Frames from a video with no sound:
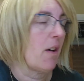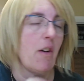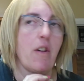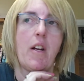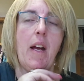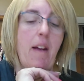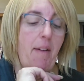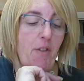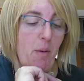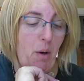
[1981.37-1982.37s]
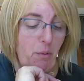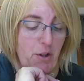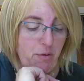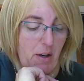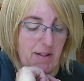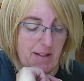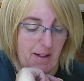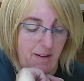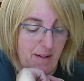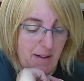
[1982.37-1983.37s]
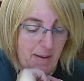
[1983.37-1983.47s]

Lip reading: God, I haven't got my words right today.